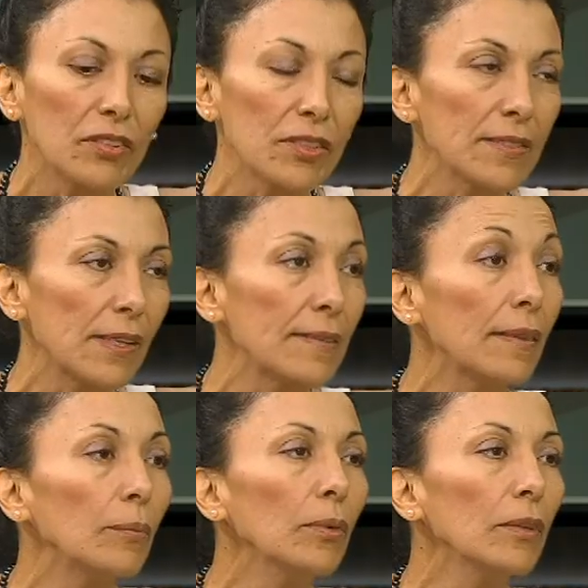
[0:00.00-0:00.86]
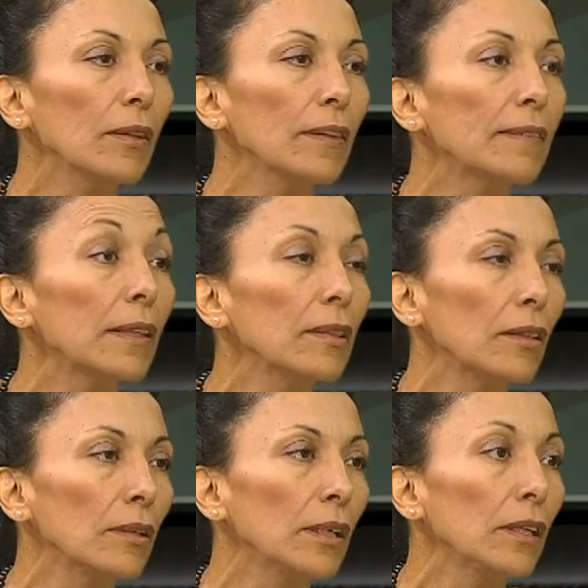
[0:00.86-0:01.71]
church in Cebu, no, the
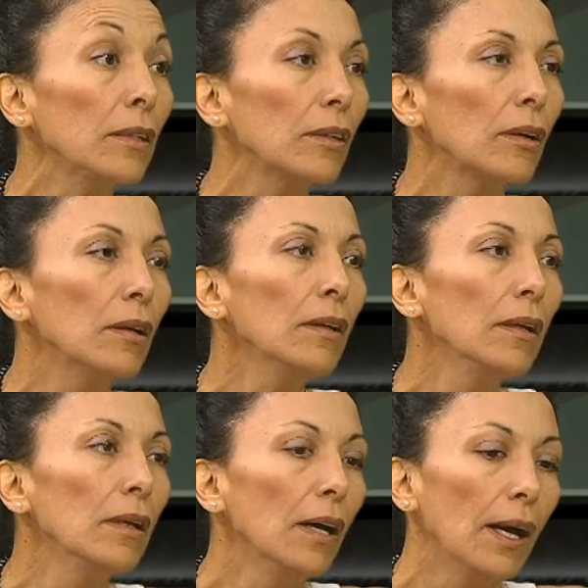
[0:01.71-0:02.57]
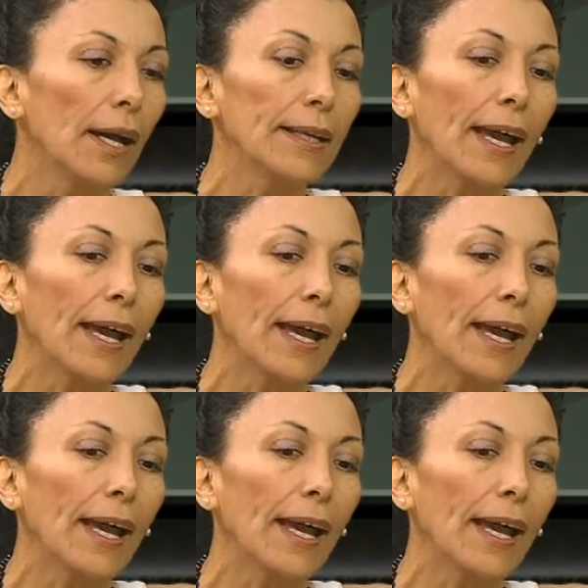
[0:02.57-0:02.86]
Santo Niño, and